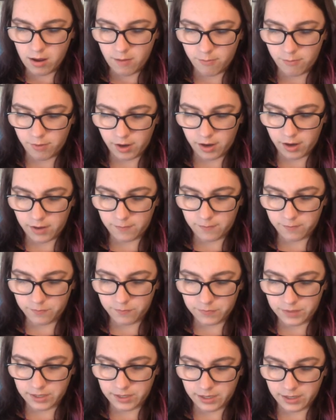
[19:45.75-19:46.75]
but
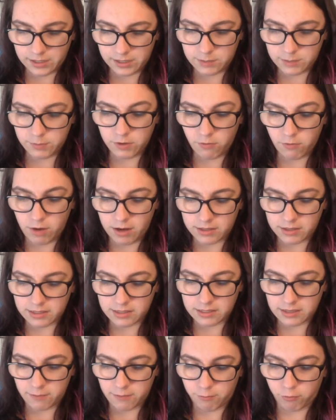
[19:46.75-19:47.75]
yeah, it's been a while
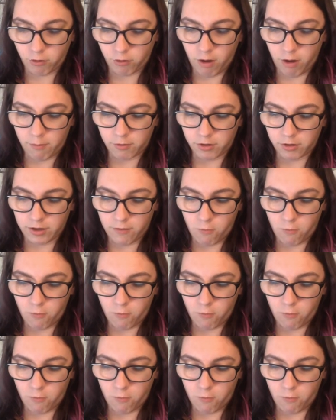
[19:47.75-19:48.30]
since I've properly